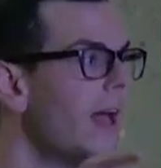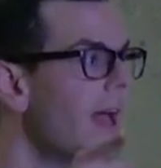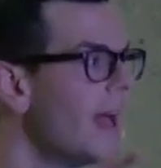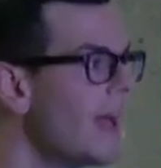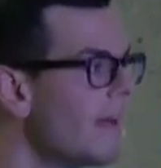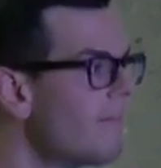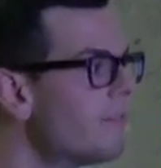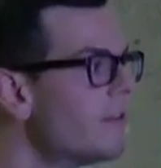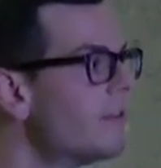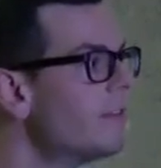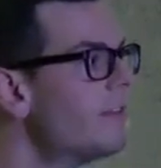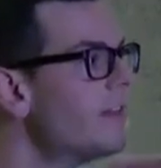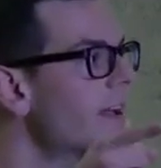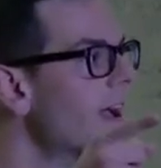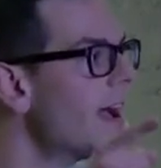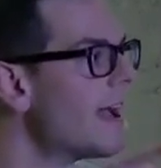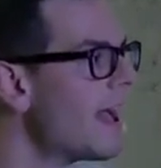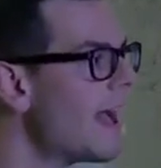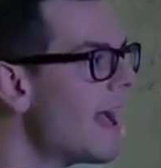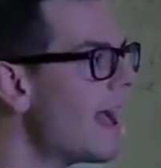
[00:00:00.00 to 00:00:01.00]
everything
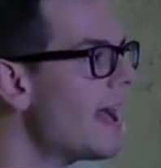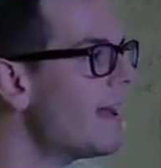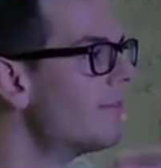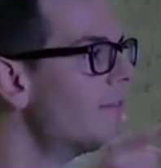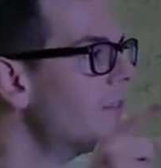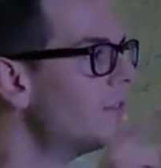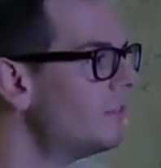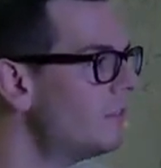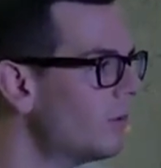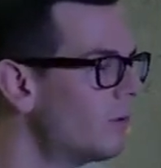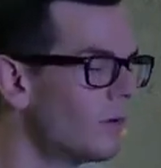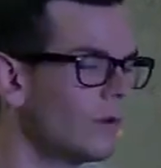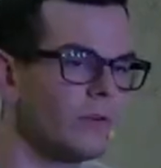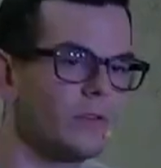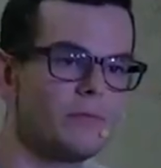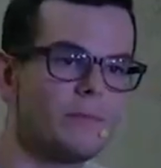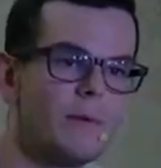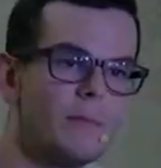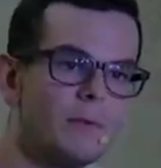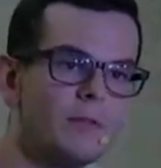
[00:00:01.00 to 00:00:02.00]
I have is
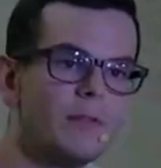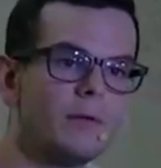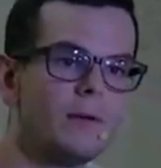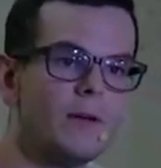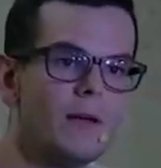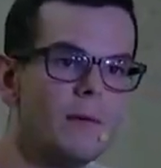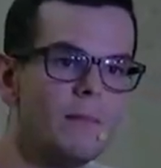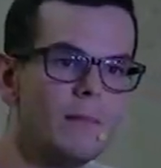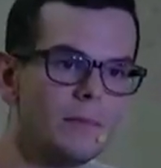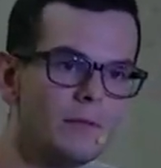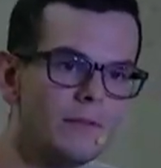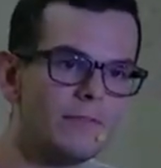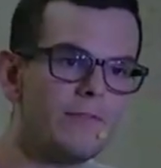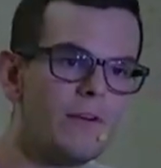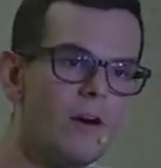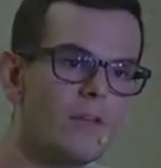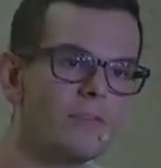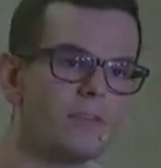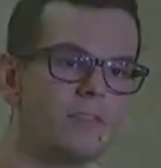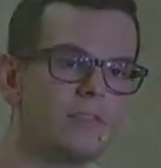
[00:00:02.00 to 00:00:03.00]
yours. Remember the Father